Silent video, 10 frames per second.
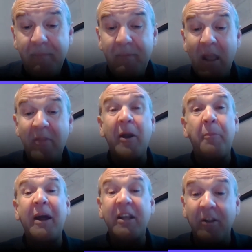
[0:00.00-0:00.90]
And there are
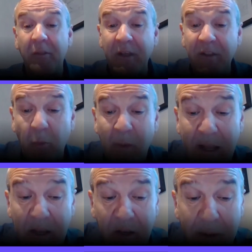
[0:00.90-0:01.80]
practical things that we
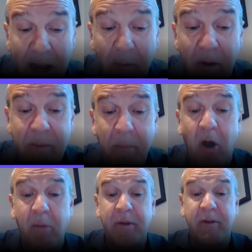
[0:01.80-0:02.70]
can do in our own
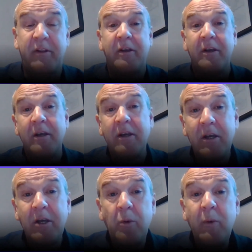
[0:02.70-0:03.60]
departments.
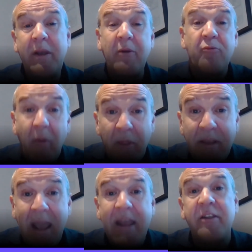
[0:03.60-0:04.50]
We can run the
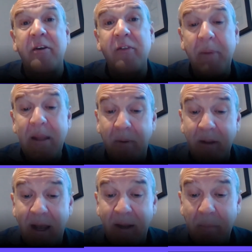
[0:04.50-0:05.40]
data of the people
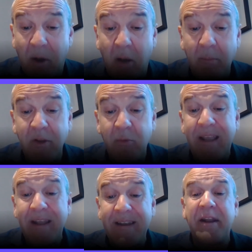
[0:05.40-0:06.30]
in our departments. We
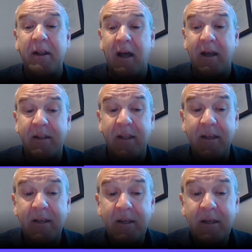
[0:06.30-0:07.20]
can analyse
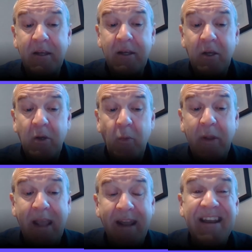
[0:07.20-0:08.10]
it. We
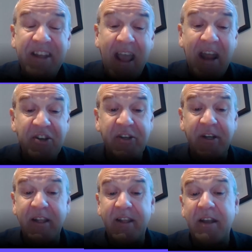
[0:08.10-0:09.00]
can
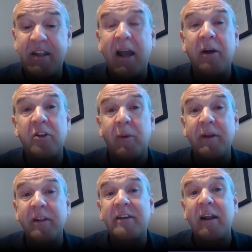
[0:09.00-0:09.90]
intentionally set out to
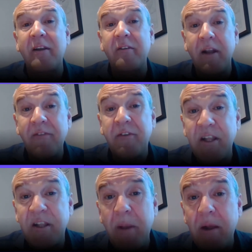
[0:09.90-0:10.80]
understand the lived
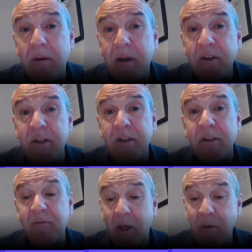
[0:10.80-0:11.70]
experiences
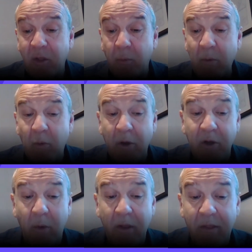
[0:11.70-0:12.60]
of those that we
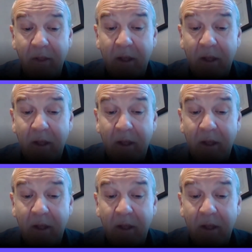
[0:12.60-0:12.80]
work with,